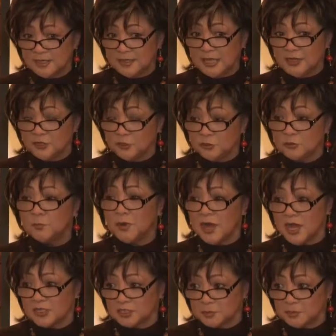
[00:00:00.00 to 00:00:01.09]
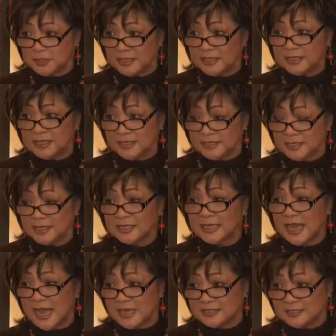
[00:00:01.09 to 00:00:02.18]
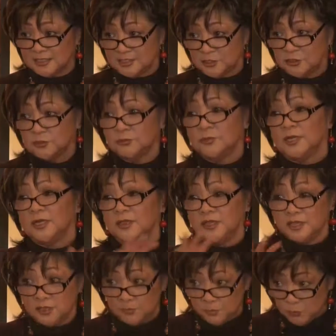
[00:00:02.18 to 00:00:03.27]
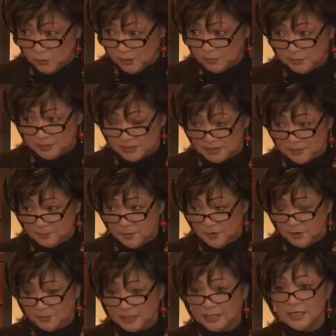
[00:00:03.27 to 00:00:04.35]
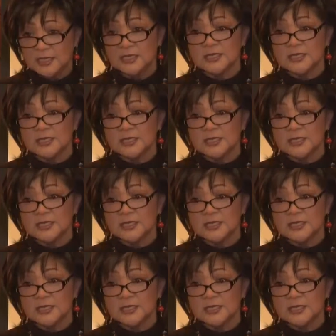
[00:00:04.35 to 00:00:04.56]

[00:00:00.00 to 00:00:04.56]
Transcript: that you possibly can get access to in the appointments department.